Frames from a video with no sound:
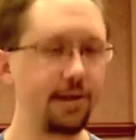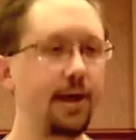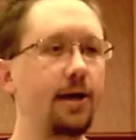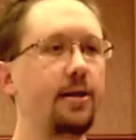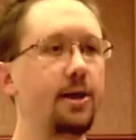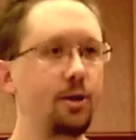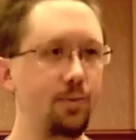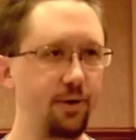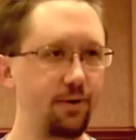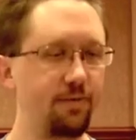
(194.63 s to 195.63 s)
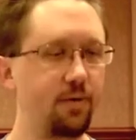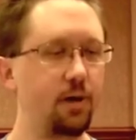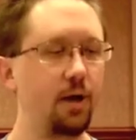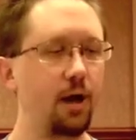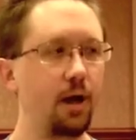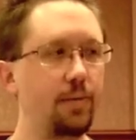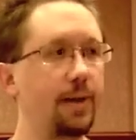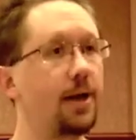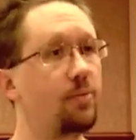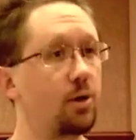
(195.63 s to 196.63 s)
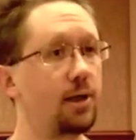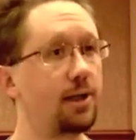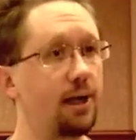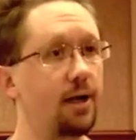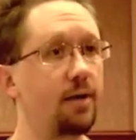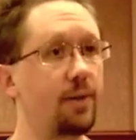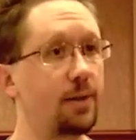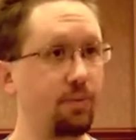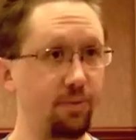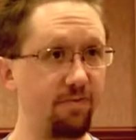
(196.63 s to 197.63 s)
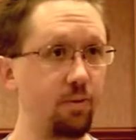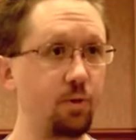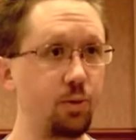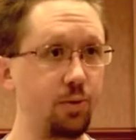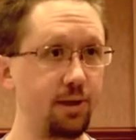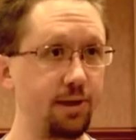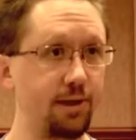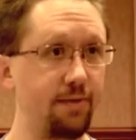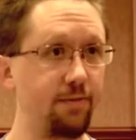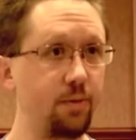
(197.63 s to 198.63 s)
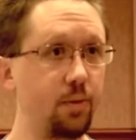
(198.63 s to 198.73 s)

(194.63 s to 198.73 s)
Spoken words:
Exactly. It's beautiful. And then I'm really excited about the performance point stuff.